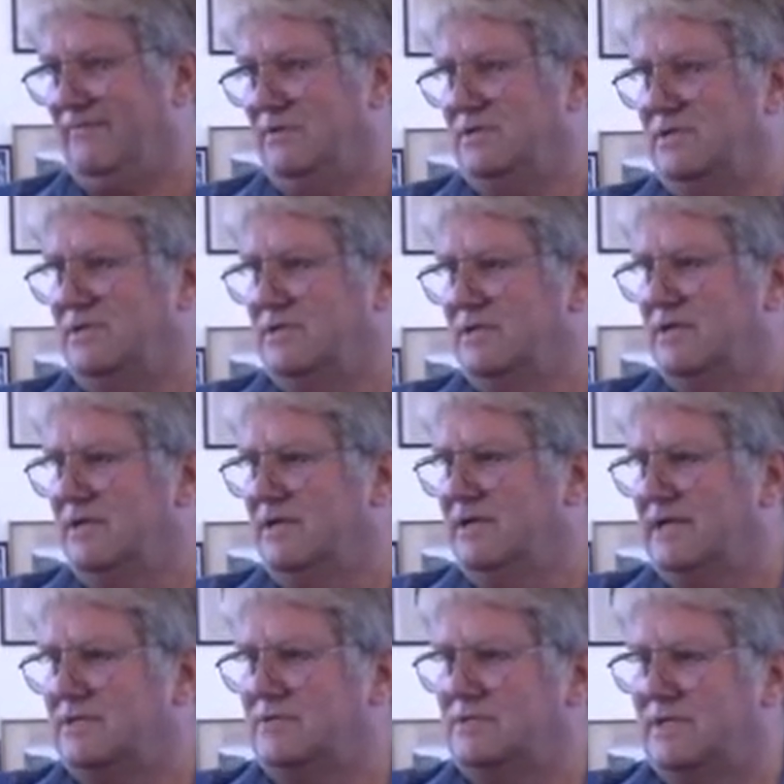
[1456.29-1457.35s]
for instance, you
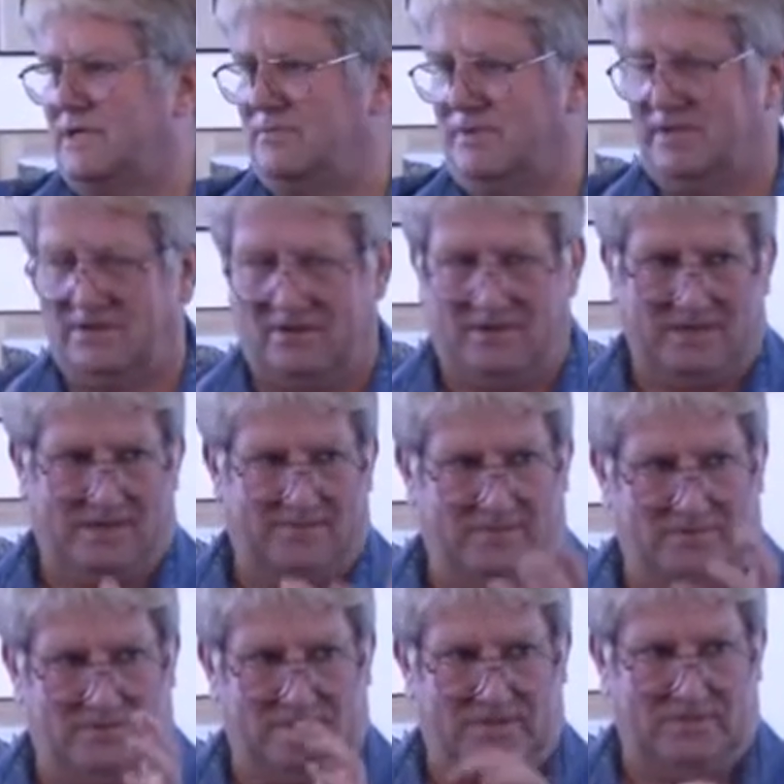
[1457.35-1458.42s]
get to a stage where you can't keep
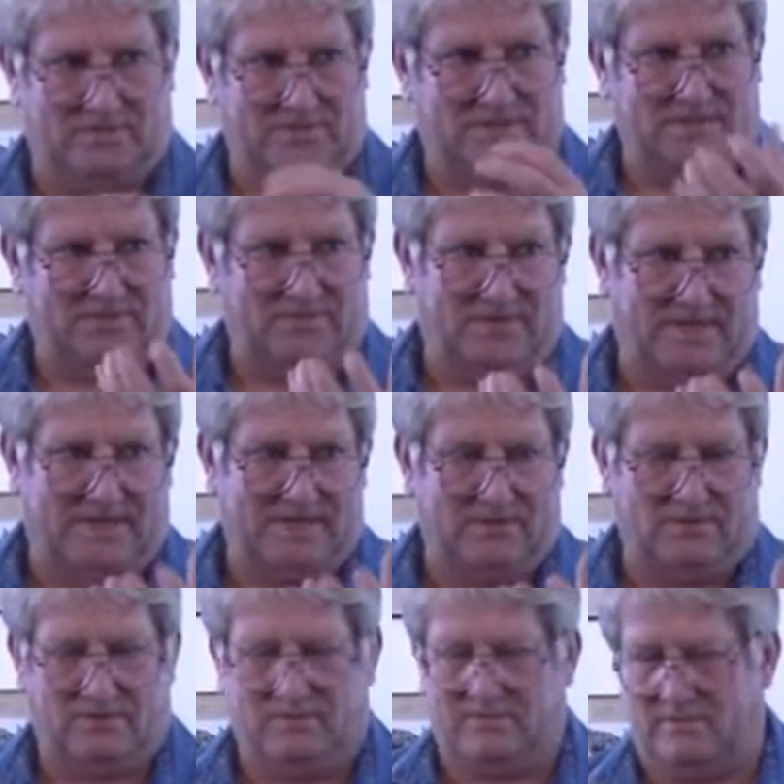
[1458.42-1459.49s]
doing this all the time with your hand
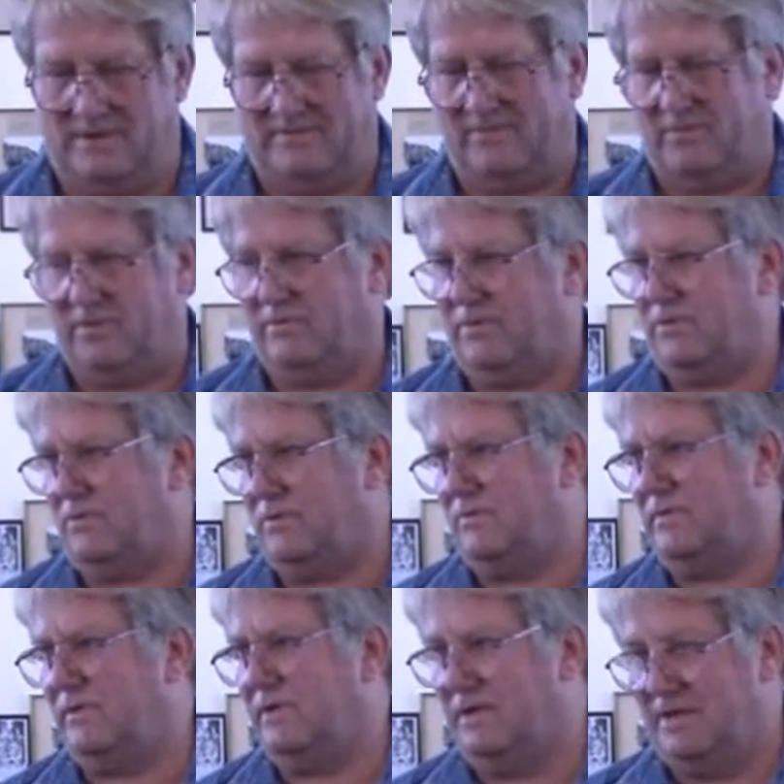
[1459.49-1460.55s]
or whatever one you want to hold it
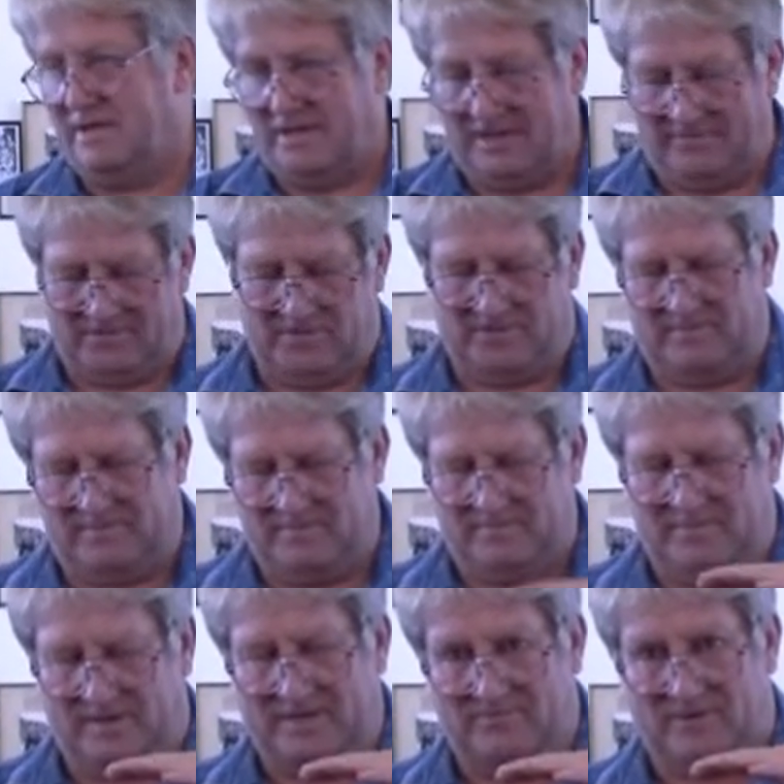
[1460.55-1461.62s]
with. If you just
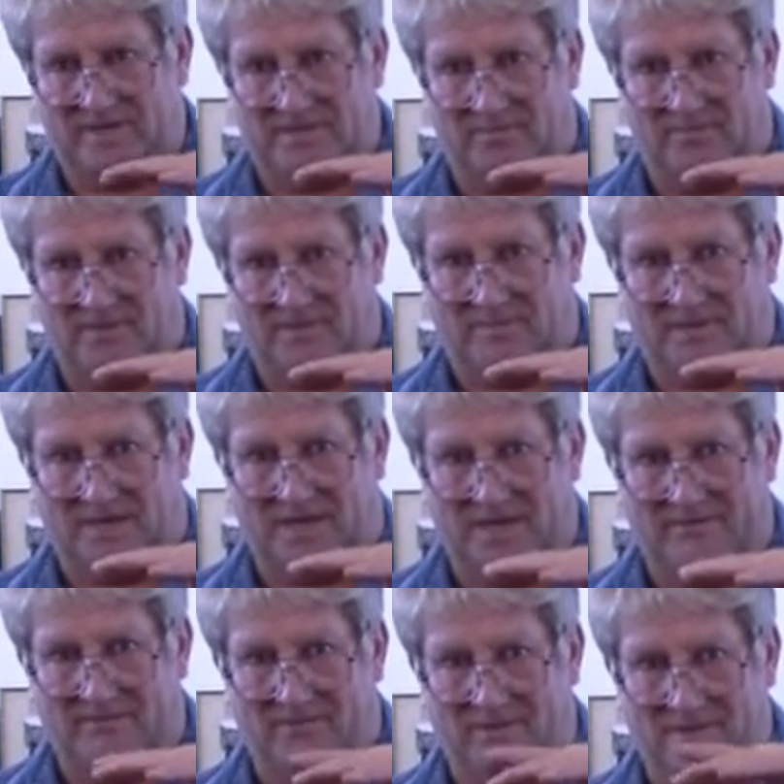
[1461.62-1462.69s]
raise something up to eye
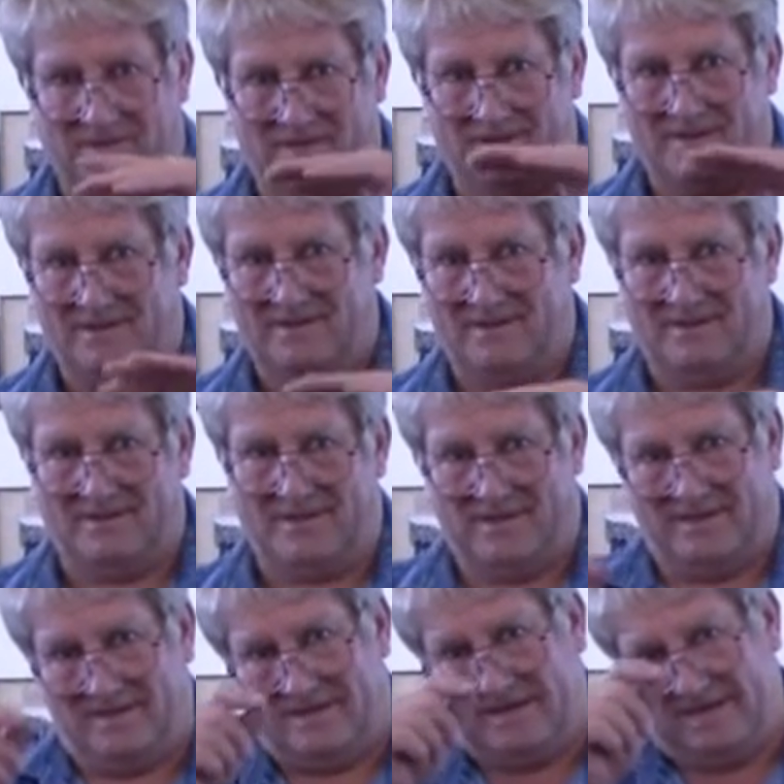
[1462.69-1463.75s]
level, and then
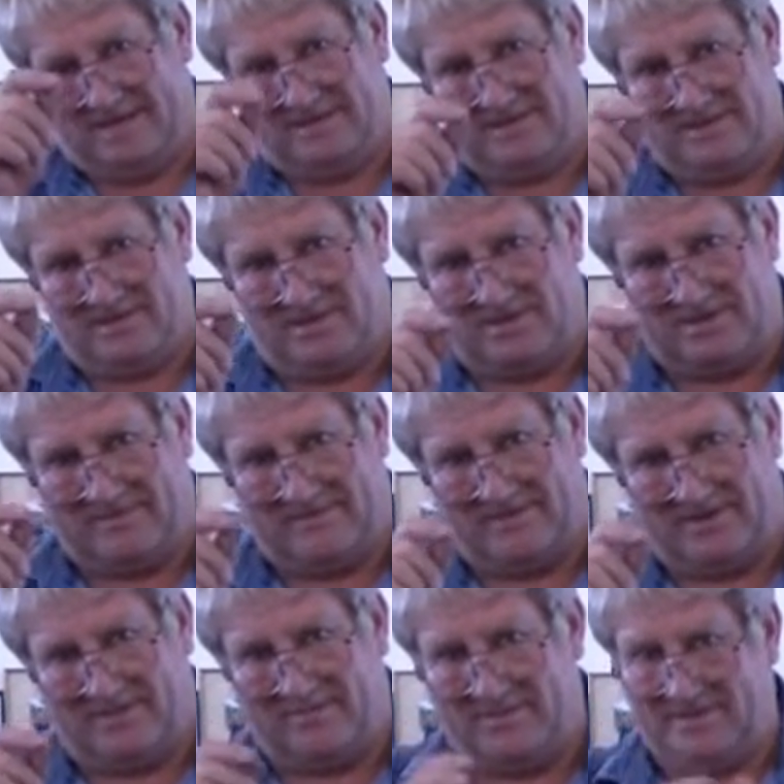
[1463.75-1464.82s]
you can get in and touch
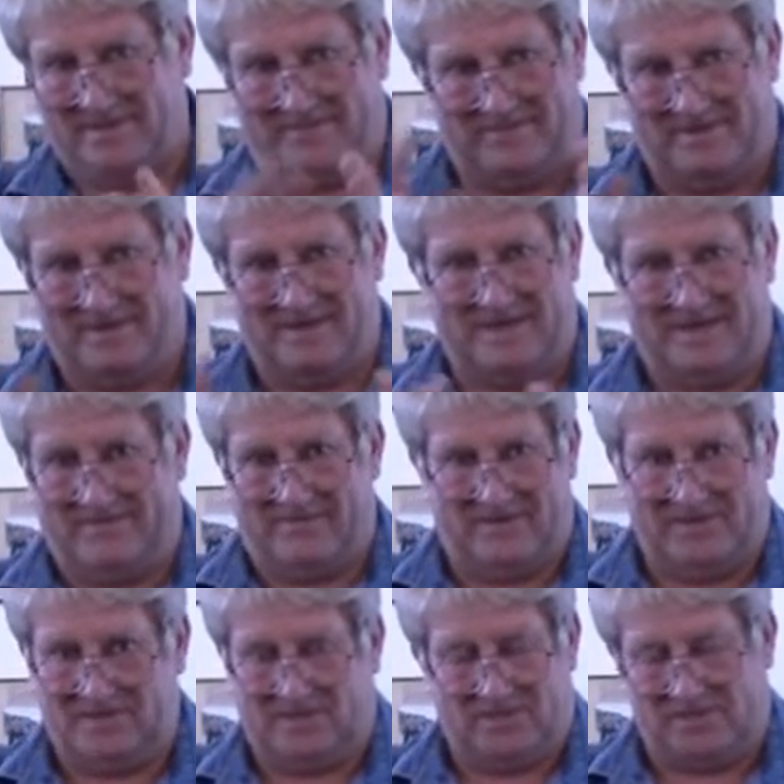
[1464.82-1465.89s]
everything up, and you never
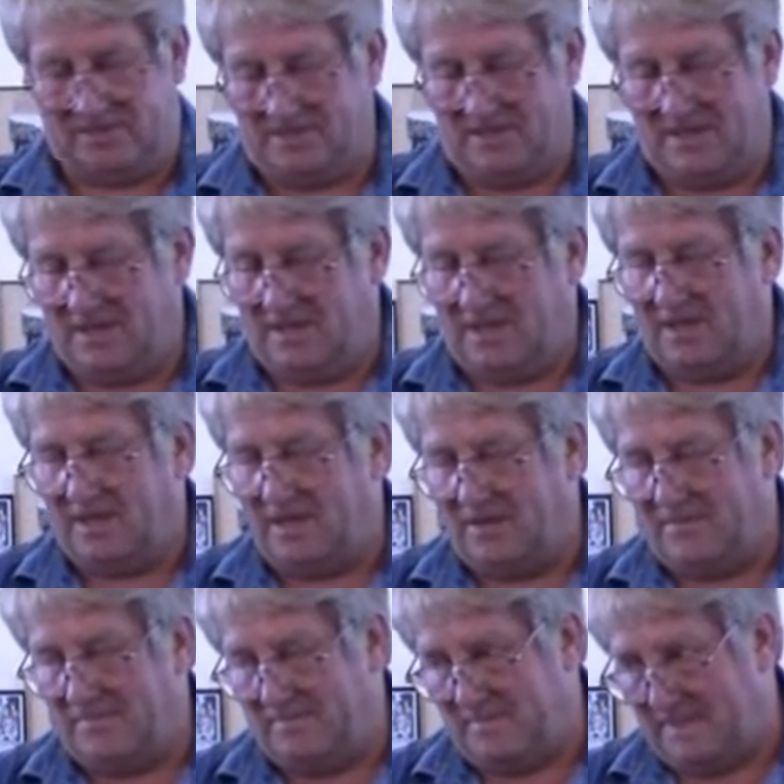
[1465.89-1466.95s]
need to touch it.
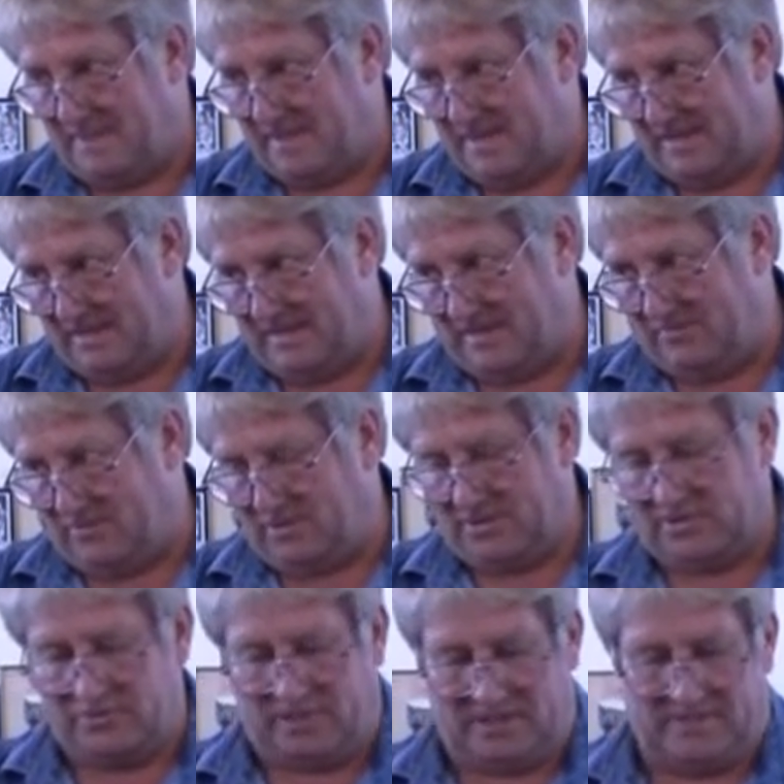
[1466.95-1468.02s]
And that works a
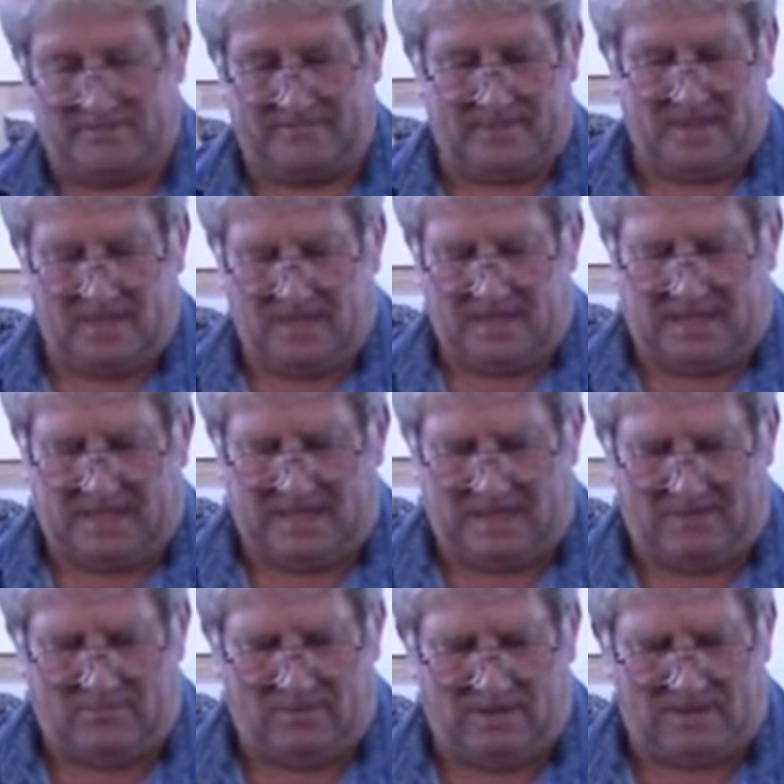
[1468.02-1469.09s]
treat.
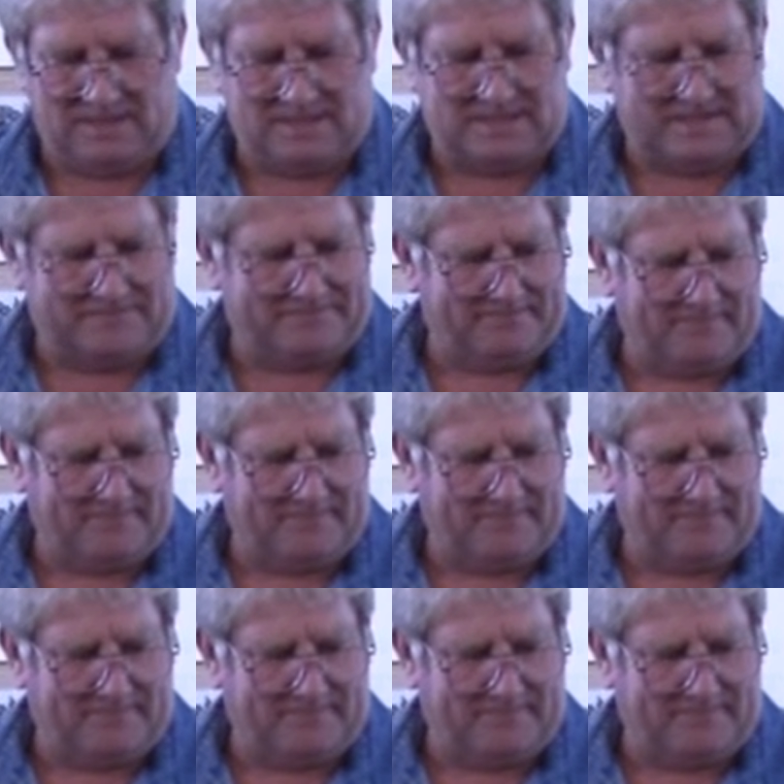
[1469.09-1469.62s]
What else is there?